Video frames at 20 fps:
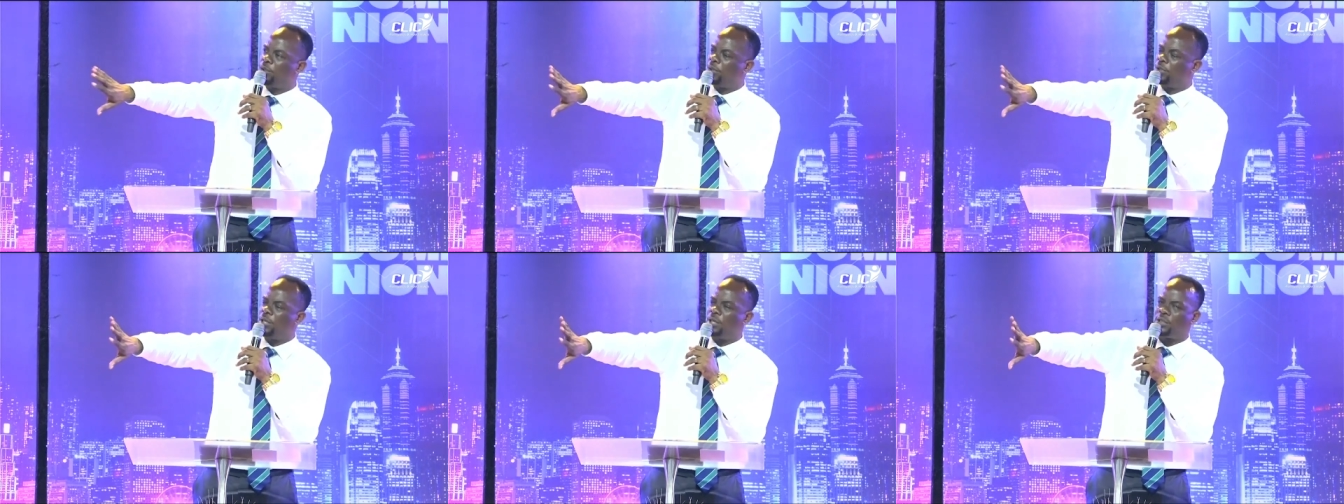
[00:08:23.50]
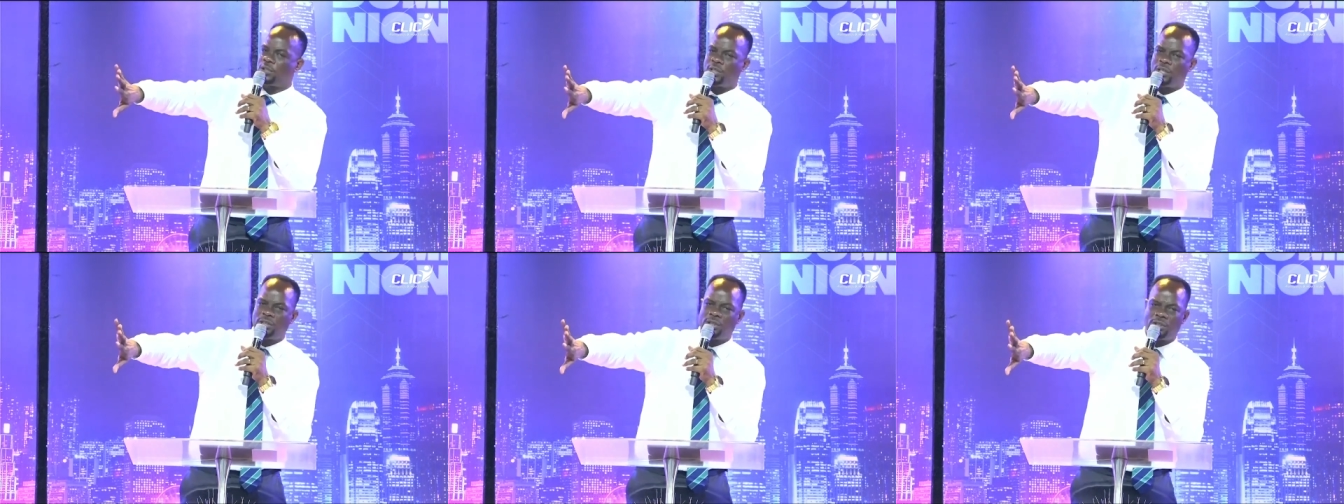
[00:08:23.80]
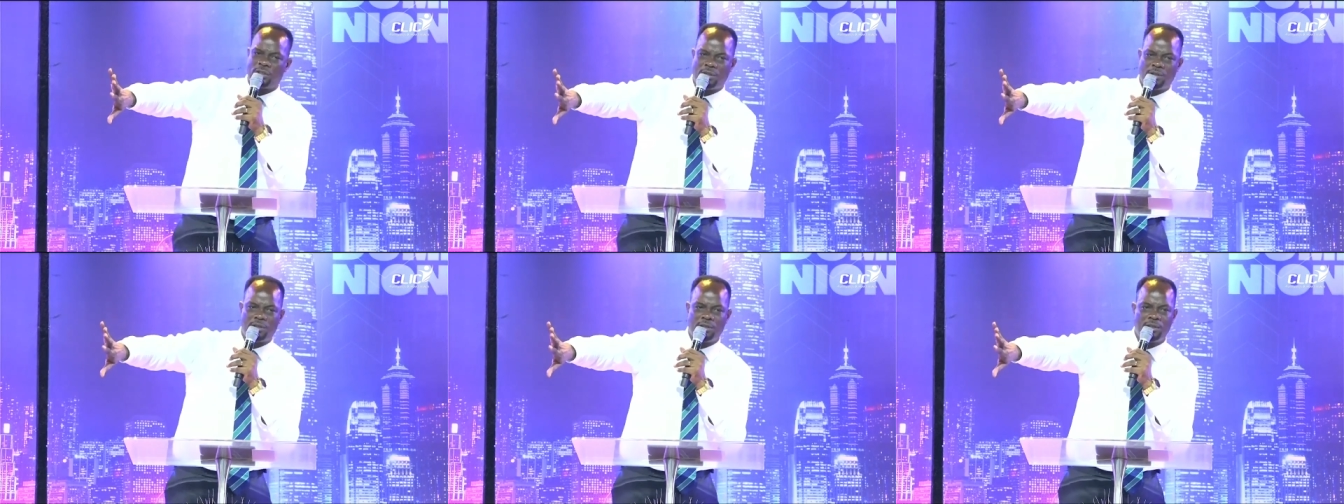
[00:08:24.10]

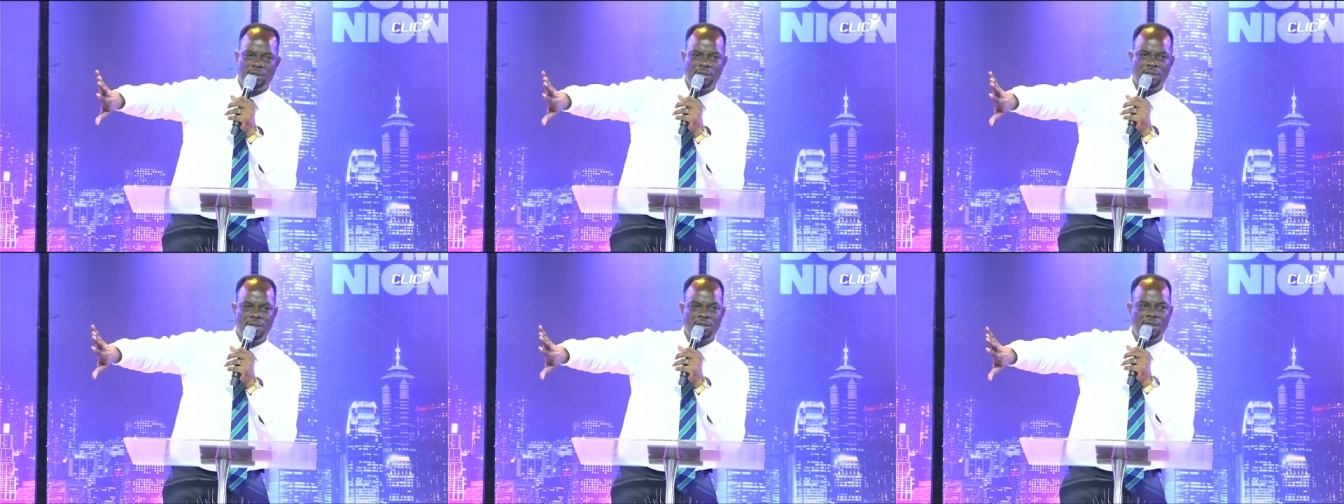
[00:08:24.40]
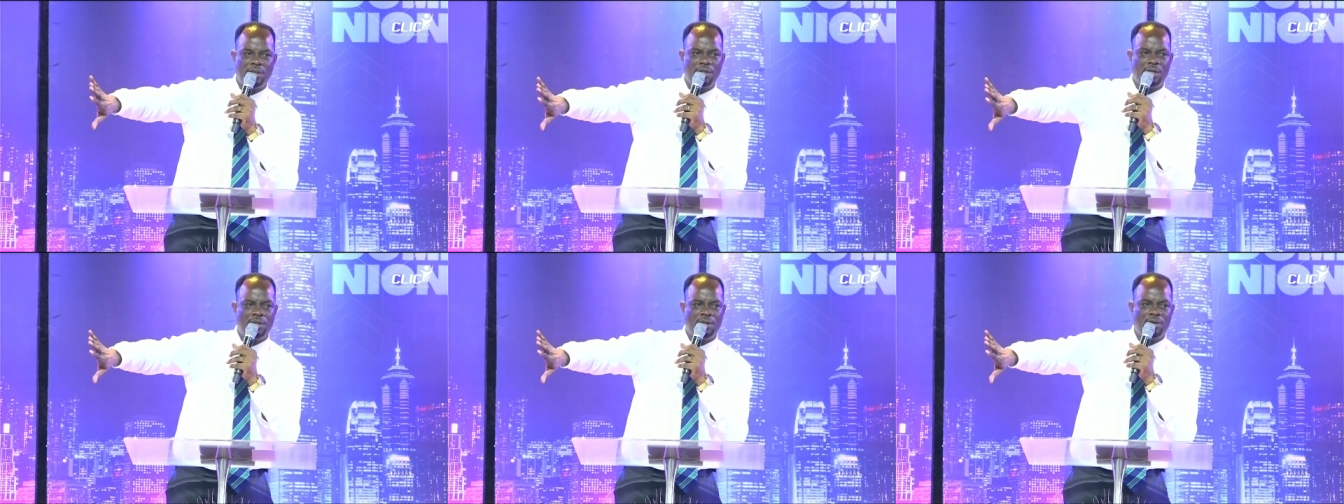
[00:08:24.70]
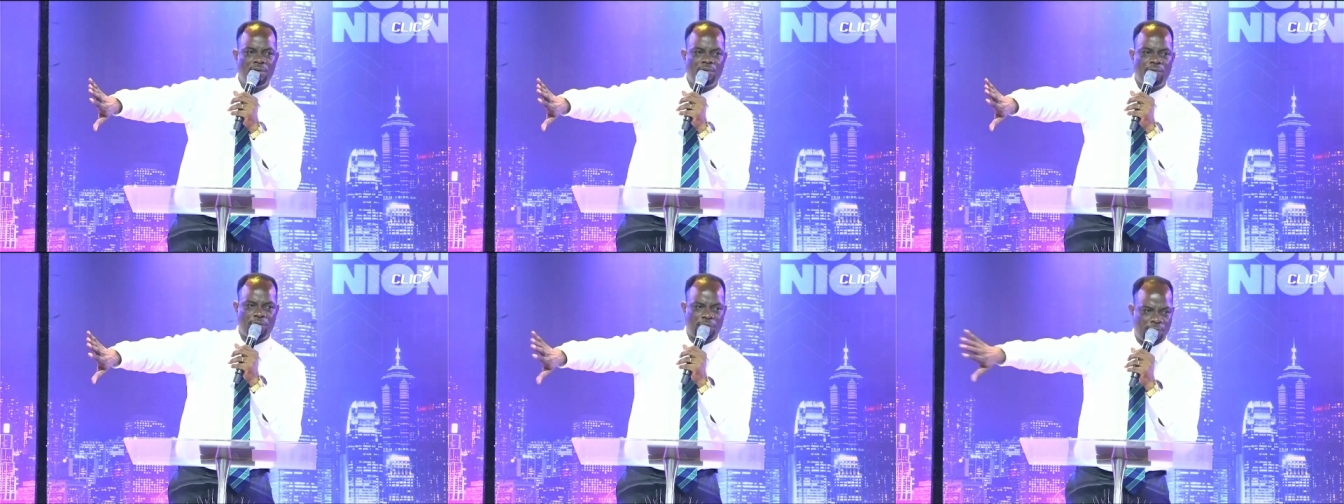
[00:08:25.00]
attention
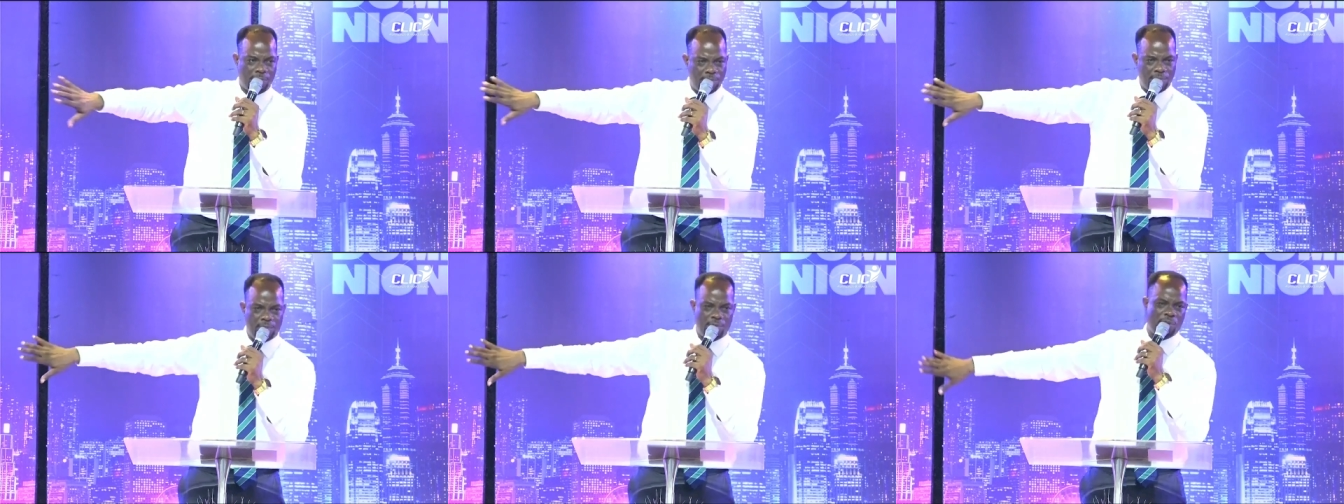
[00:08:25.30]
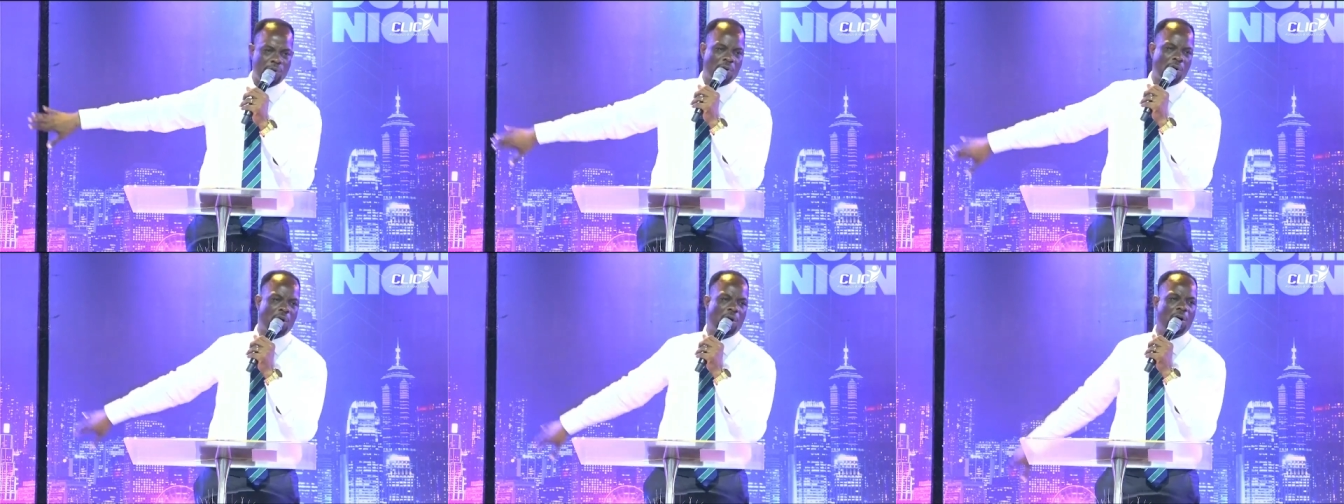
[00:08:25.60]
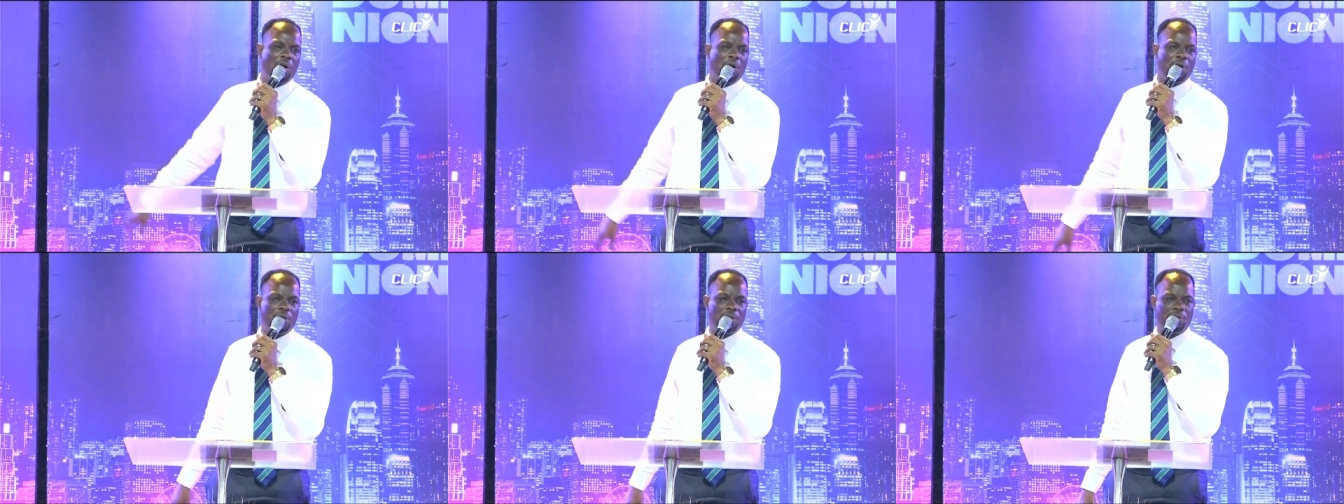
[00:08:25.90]
from
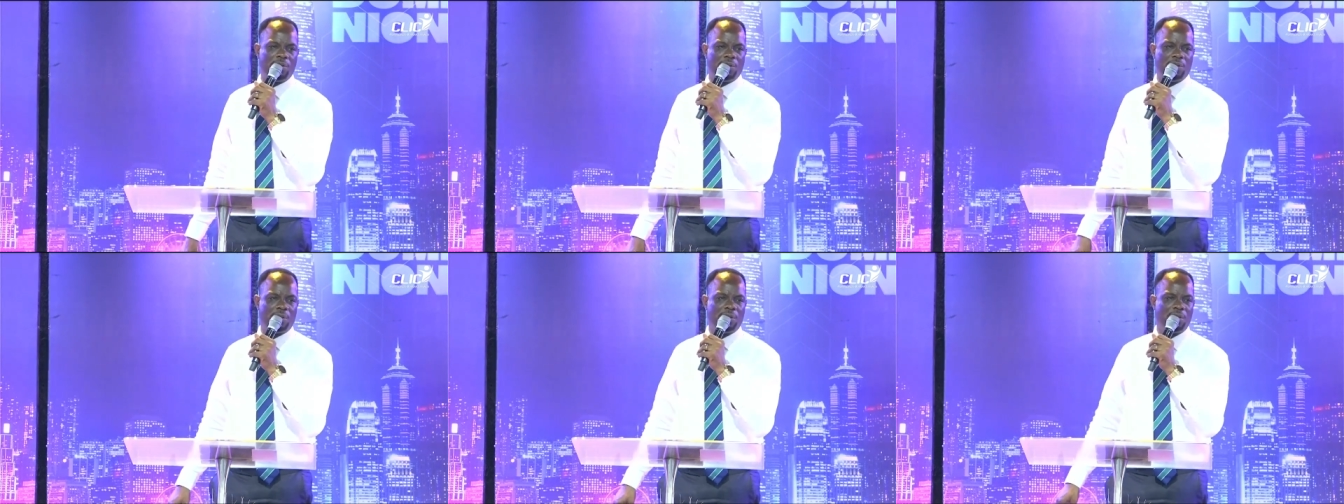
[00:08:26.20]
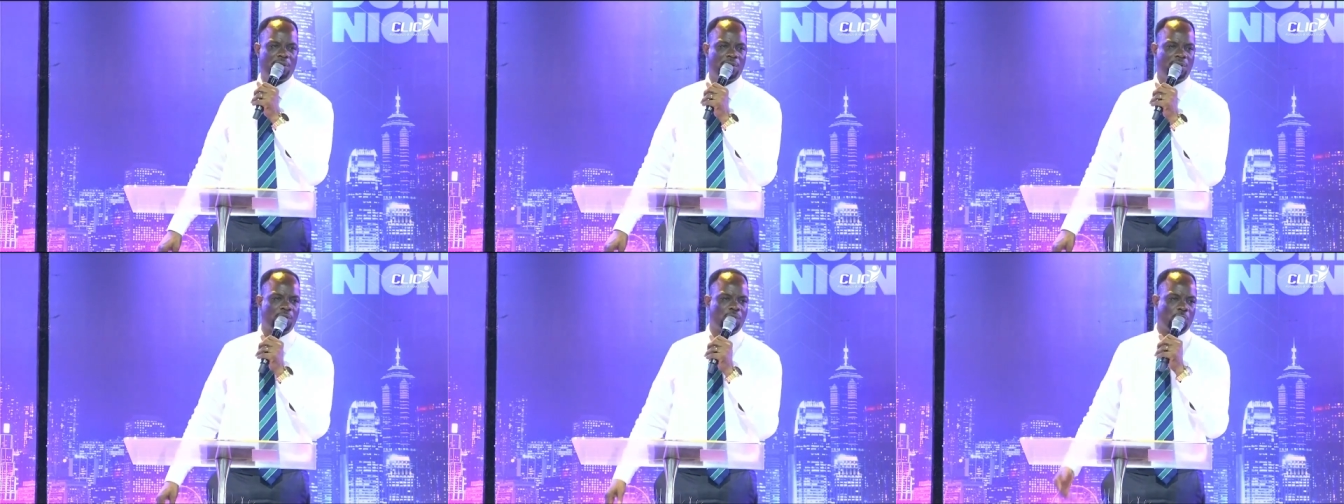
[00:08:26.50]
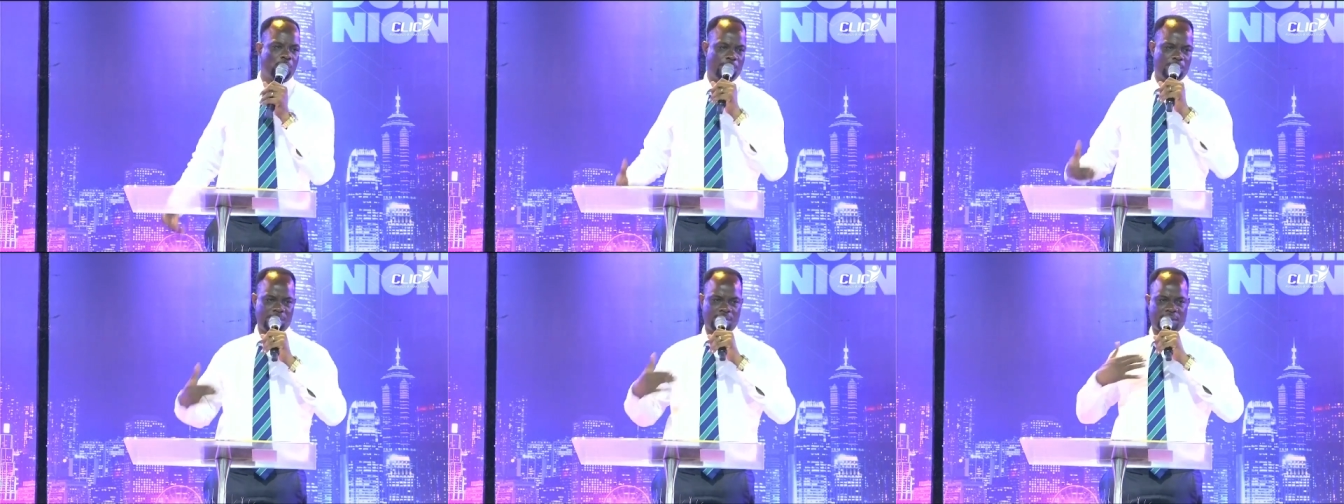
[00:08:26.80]
God to
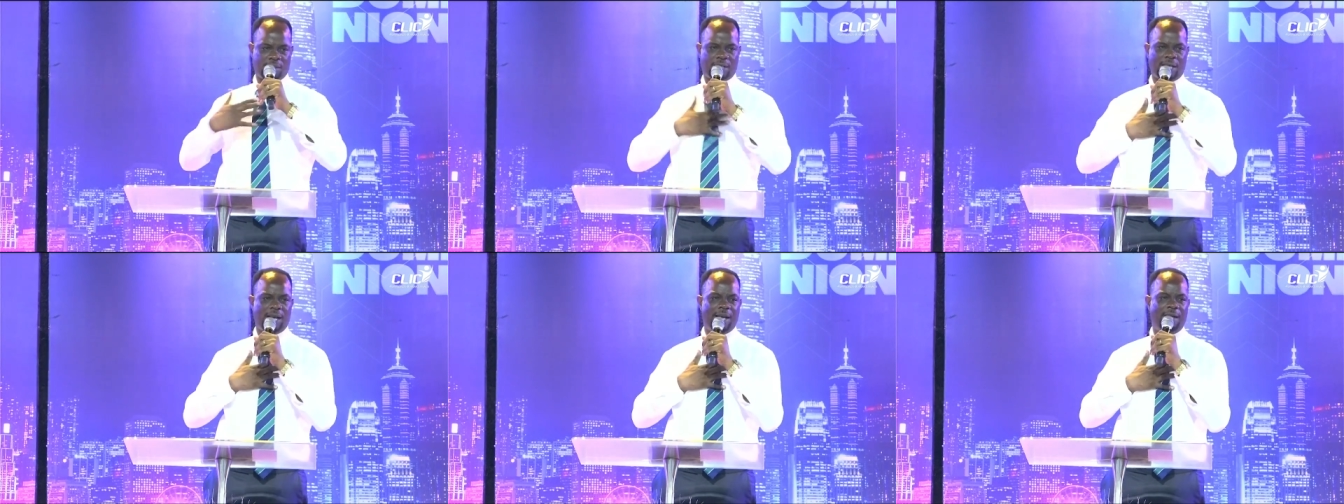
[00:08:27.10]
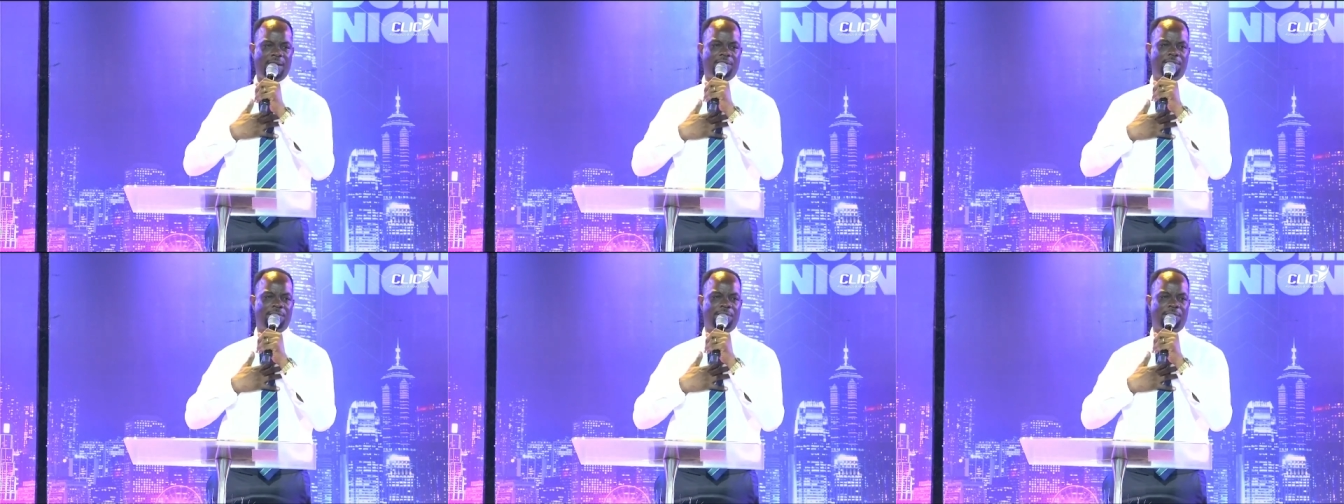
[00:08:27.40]
himself